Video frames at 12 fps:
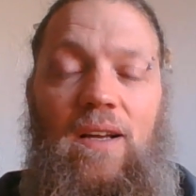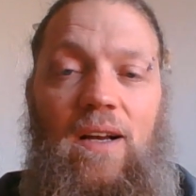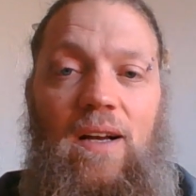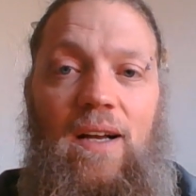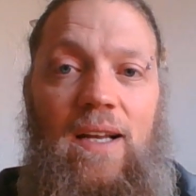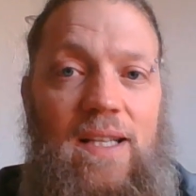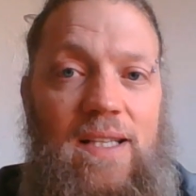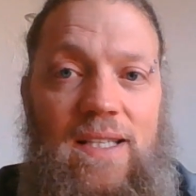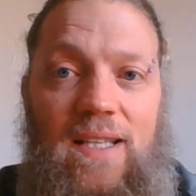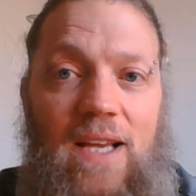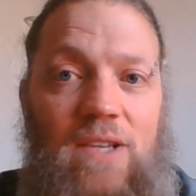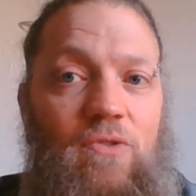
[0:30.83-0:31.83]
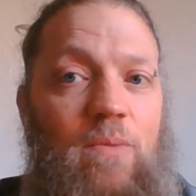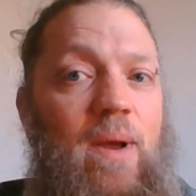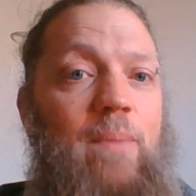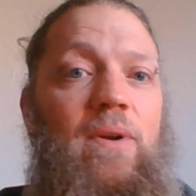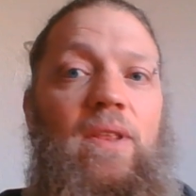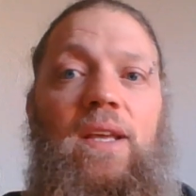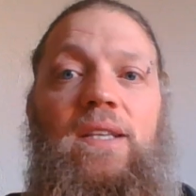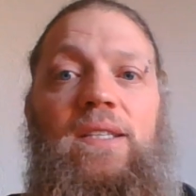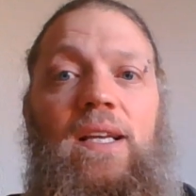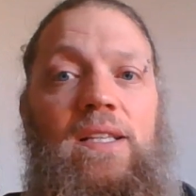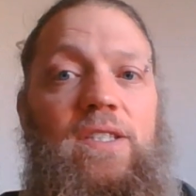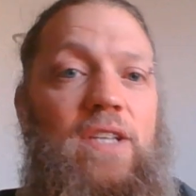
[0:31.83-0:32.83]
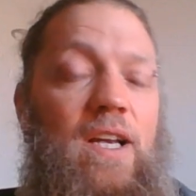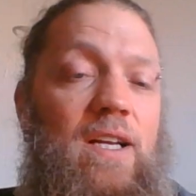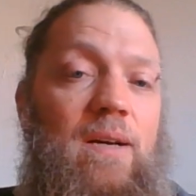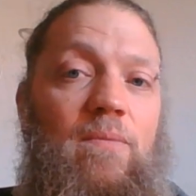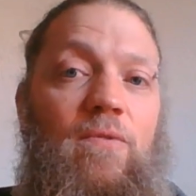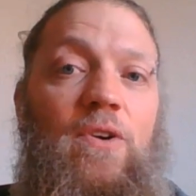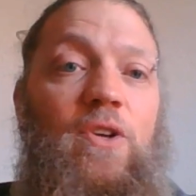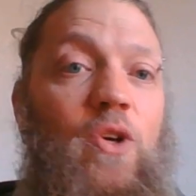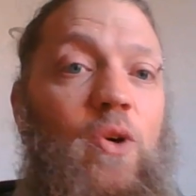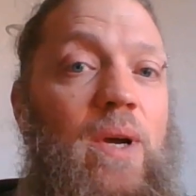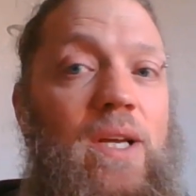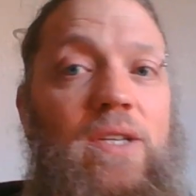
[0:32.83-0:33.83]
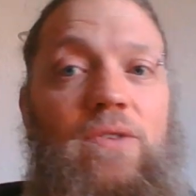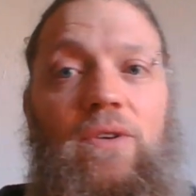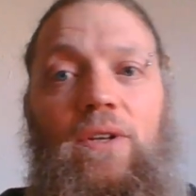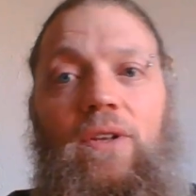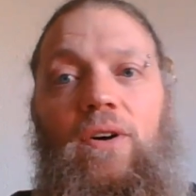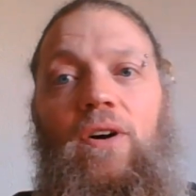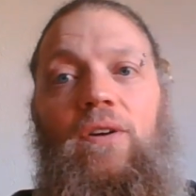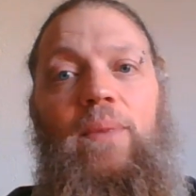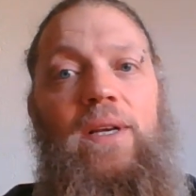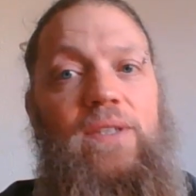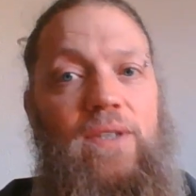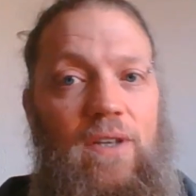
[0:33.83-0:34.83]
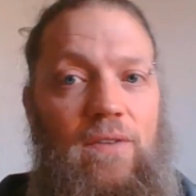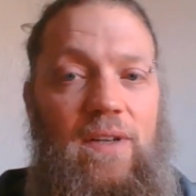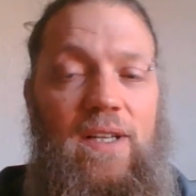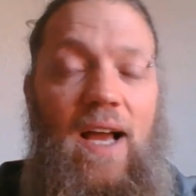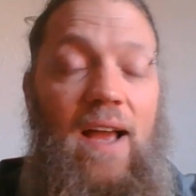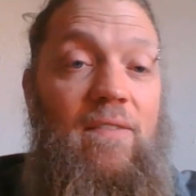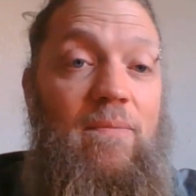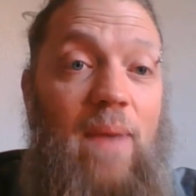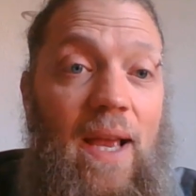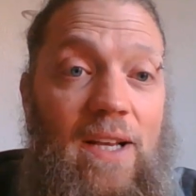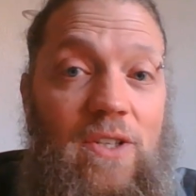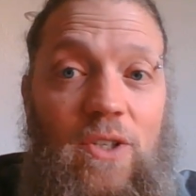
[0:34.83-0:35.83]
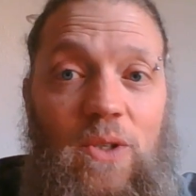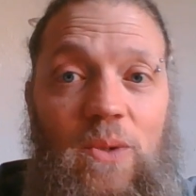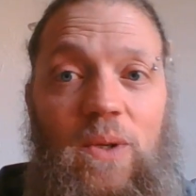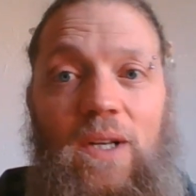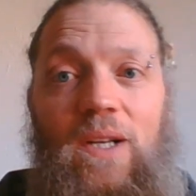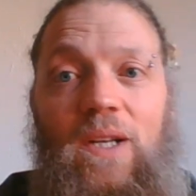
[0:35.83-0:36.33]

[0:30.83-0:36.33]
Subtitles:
And it says, "Remember these things, Jacob, for you, Israel, are my servant. I have made you.